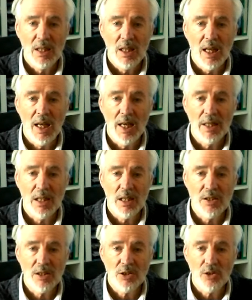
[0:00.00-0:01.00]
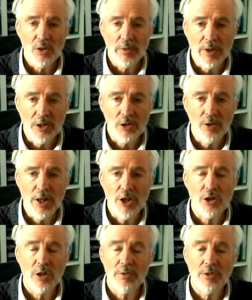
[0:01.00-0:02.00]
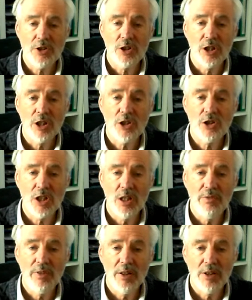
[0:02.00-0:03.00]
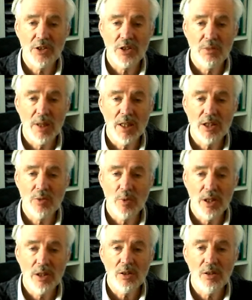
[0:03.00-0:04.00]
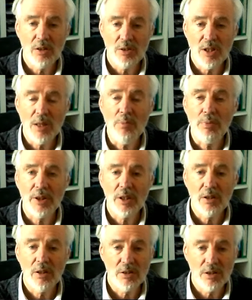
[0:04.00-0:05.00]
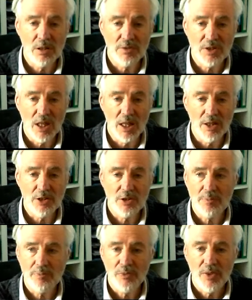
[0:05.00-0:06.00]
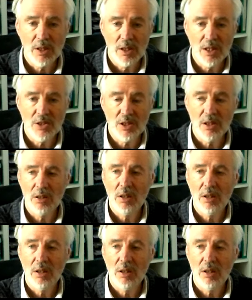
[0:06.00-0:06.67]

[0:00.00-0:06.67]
And it's a sort of integration of research in various domains within contemporary cognitive science. There's a